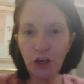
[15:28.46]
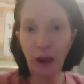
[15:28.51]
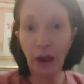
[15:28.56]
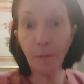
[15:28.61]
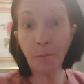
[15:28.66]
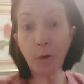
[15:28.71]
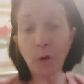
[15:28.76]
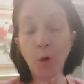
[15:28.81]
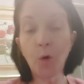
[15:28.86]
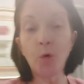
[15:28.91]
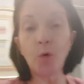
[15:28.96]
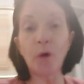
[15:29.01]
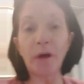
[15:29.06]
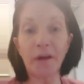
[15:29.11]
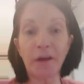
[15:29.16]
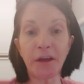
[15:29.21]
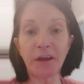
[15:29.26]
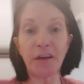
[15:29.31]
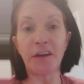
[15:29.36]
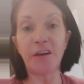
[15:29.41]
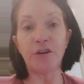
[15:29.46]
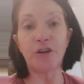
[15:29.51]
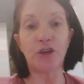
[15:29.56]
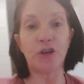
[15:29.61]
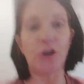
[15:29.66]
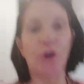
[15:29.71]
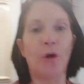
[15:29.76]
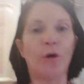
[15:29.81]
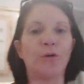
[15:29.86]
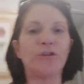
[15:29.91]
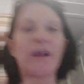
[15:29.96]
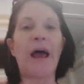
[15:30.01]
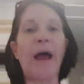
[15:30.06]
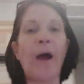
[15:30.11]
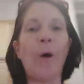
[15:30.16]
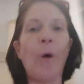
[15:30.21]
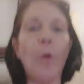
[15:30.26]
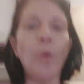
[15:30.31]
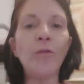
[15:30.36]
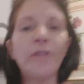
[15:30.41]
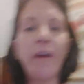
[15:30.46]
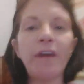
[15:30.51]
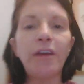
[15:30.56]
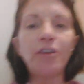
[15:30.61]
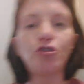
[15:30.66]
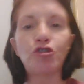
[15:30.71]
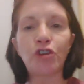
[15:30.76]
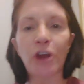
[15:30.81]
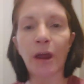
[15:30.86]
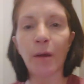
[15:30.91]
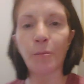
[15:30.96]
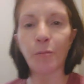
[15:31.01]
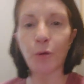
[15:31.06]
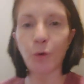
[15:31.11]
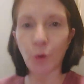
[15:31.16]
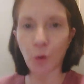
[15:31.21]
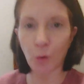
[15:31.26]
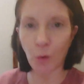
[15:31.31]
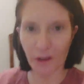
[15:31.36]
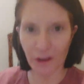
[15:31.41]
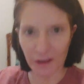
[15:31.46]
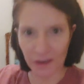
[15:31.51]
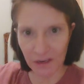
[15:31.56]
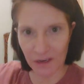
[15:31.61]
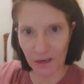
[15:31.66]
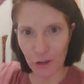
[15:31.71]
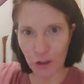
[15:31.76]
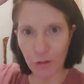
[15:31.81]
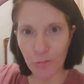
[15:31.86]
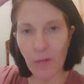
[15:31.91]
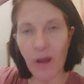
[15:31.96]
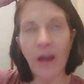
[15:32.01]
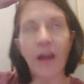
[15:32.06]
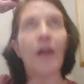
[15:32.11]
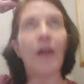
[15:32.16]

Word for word: shampoo and conditioning goes, I only shampoo and condition my